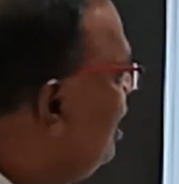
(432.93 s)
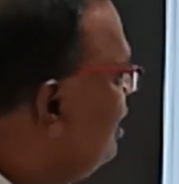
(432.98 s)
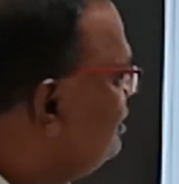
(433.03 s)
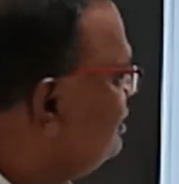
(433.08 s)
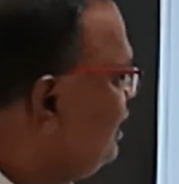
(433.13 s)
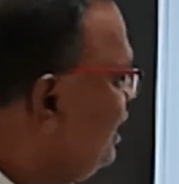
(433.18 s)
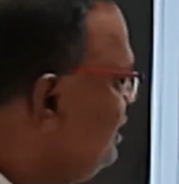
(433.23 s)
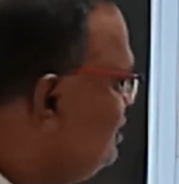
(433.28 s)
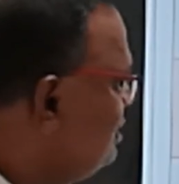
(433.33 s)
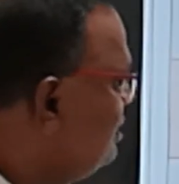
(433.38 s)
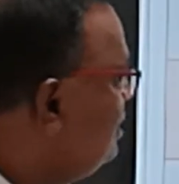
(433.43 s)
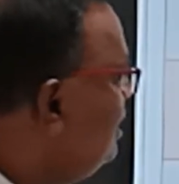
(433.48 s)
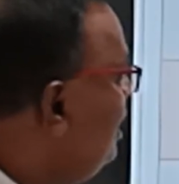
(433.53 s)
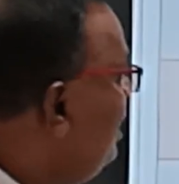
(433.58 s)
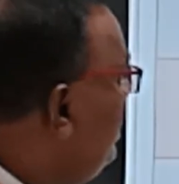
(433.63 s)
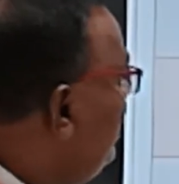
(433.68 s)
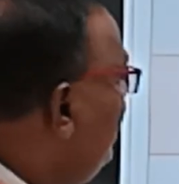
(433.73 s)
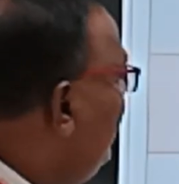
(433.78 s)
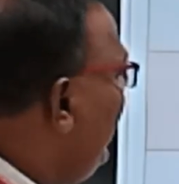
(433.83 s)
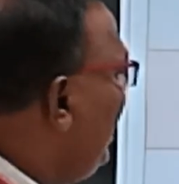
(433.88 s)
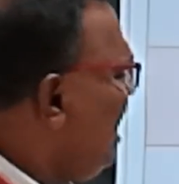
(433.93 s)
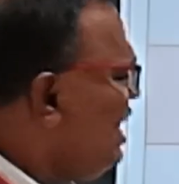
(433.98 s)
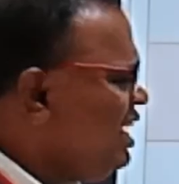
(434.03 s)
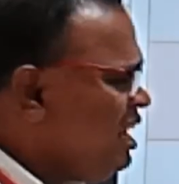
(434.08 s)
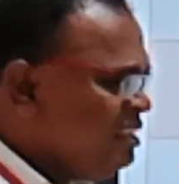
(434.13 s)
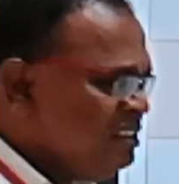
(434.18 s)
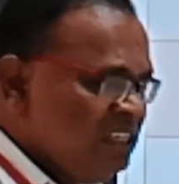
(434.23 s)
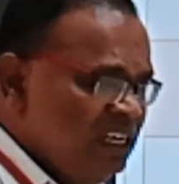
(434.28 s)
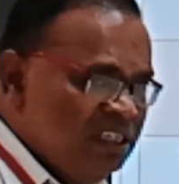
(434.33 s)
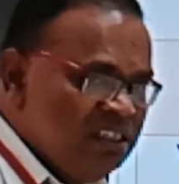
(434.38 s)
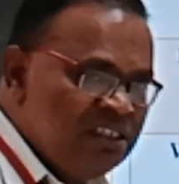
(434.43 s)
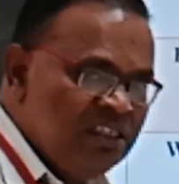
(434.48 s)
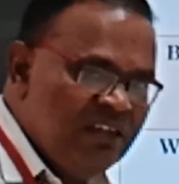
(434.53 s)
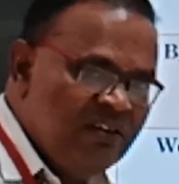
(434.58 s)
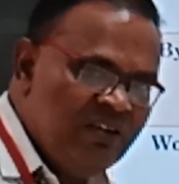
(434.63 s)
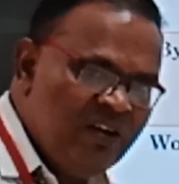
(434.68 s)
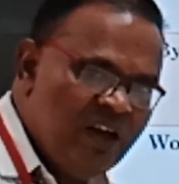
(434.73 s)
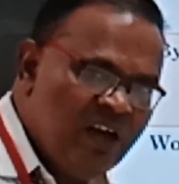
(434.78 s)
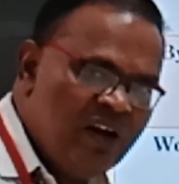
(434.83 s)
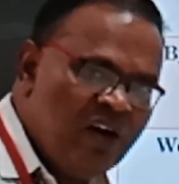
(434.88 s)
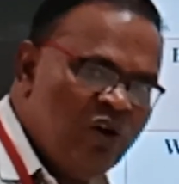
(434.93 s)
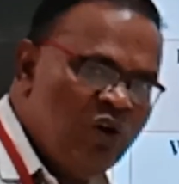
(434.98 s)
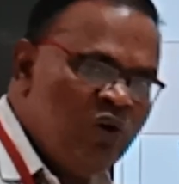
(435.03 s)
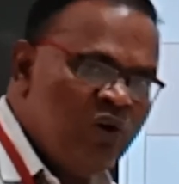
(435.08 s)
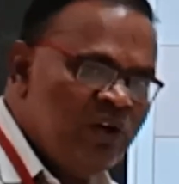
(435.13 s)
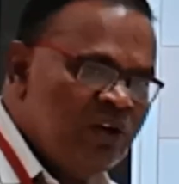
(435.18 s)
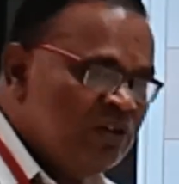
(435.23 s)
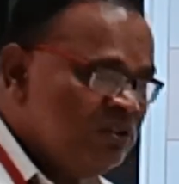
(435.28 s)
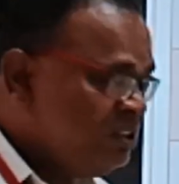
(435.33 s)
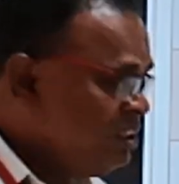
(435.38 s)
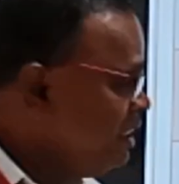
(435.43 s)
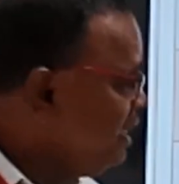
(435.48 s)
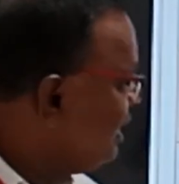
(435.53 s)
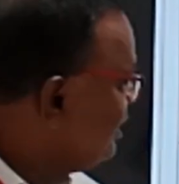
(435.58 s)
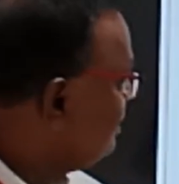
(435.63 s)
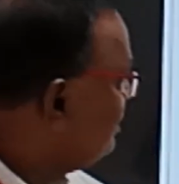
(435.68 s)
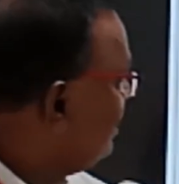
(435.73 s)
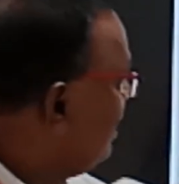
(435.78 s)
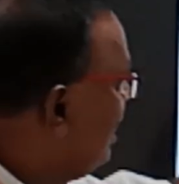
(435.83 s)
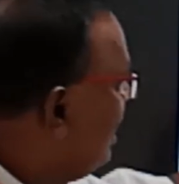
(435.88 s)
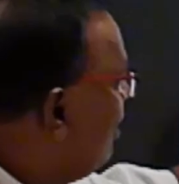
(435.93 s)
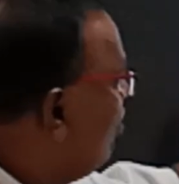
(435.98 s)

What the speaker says: size. Data size we are using as